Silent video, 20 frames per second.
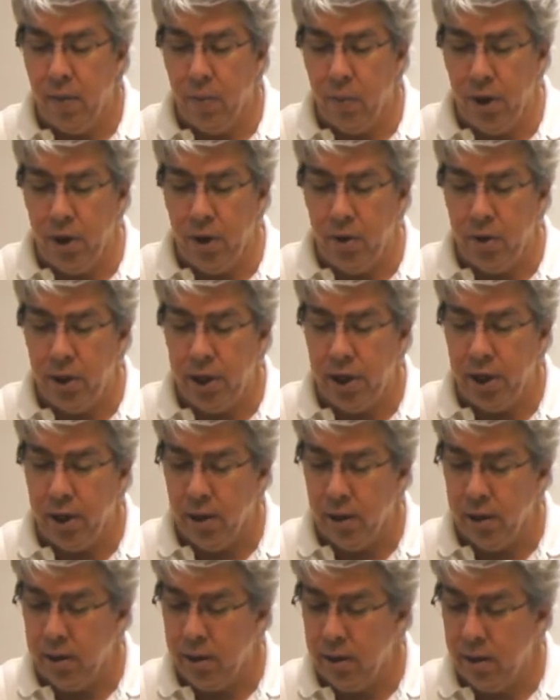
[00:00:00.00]
the other one goes
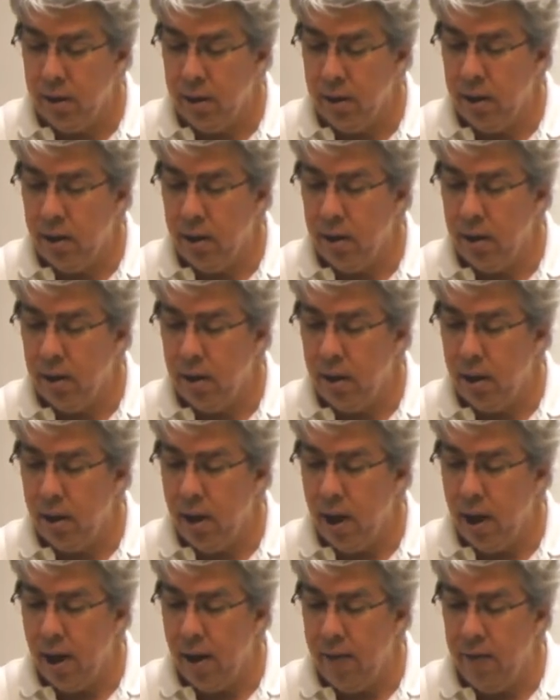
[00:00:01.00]
here,
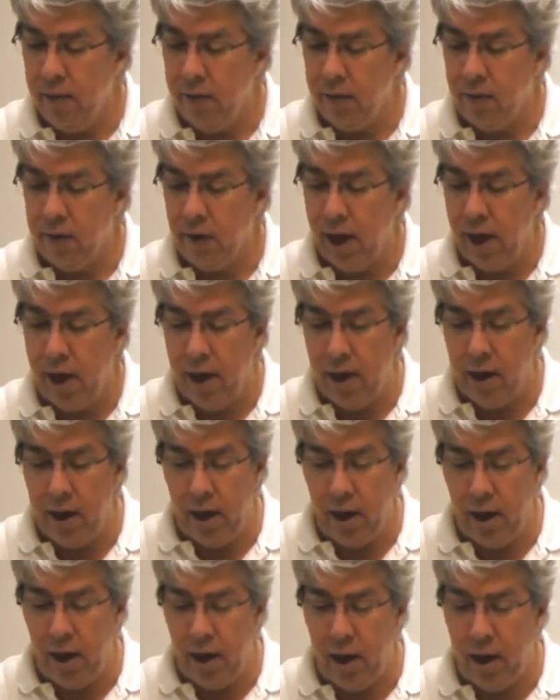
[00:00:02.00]
and the
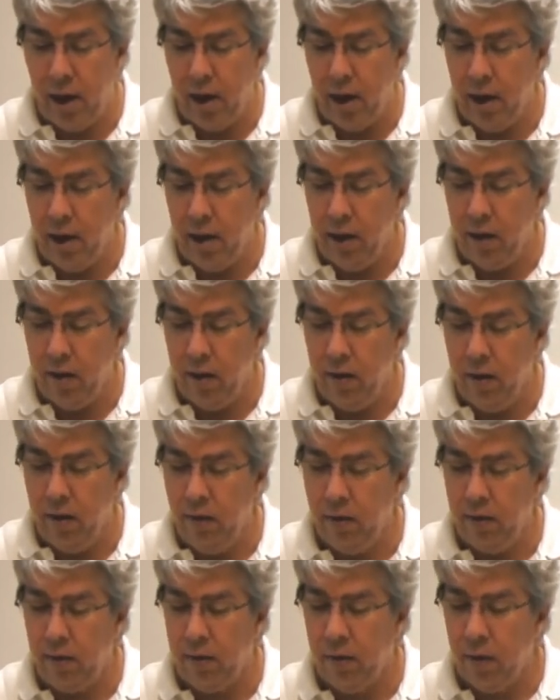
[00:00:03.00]
sled
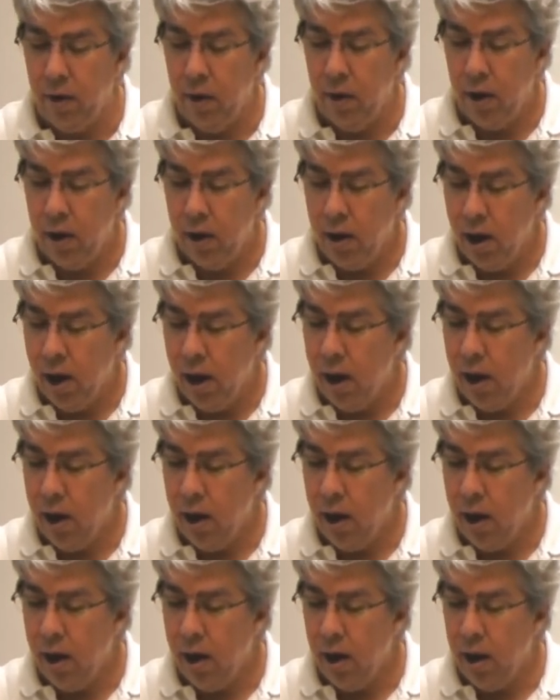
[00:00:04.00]
is
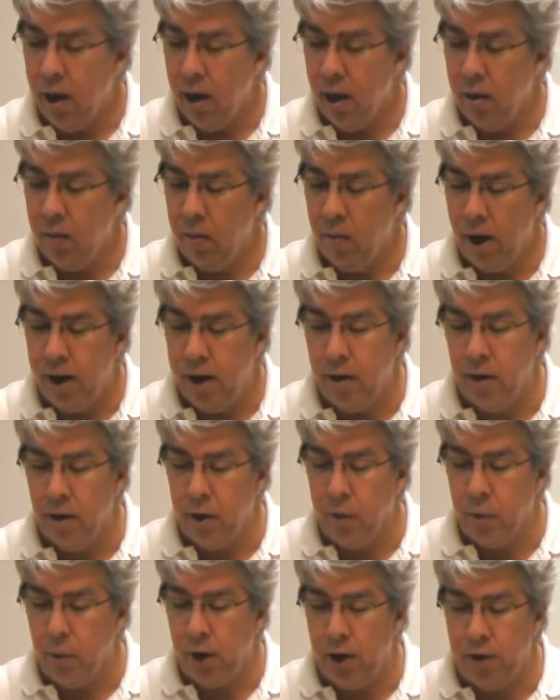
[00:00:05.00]
right here
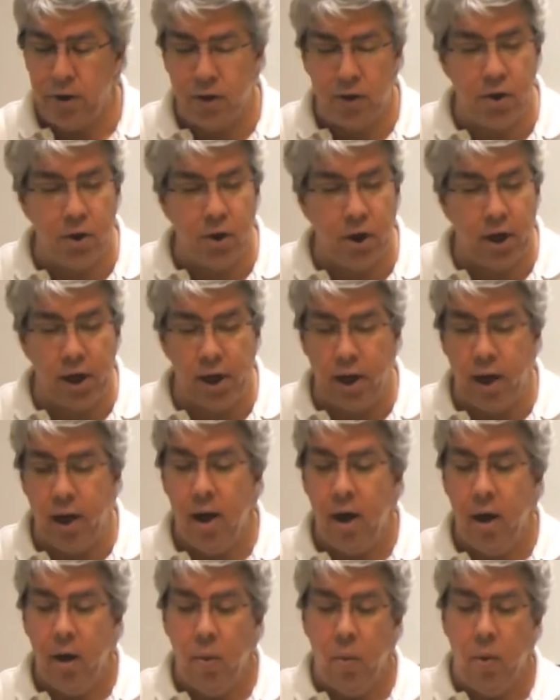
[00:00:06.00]
and creates a circuit.
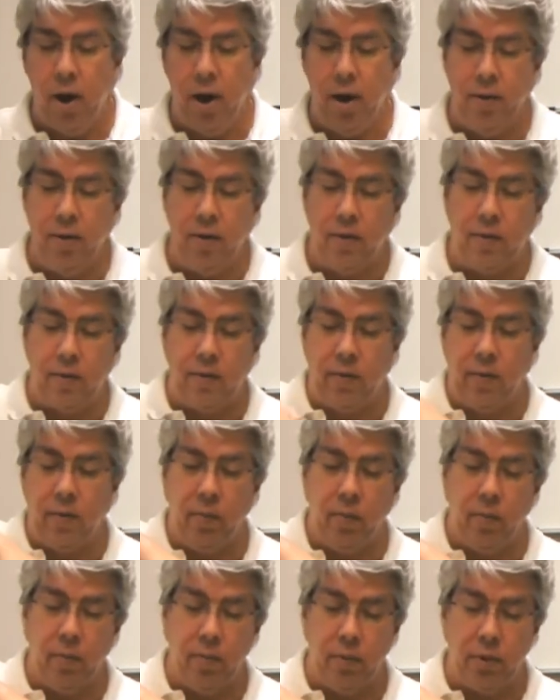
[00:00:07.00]
When the
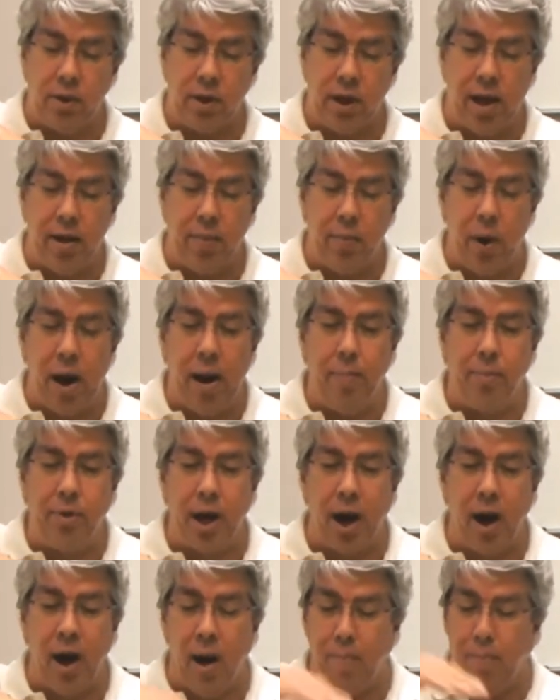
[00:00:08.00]
sled
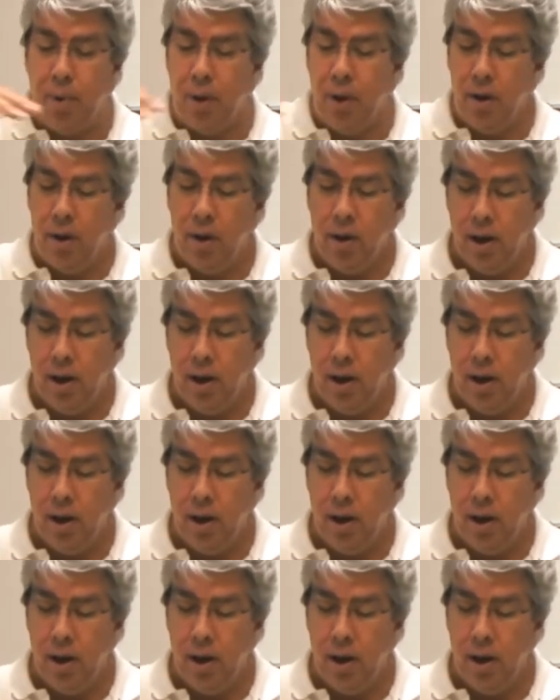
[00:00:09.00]
ramps up,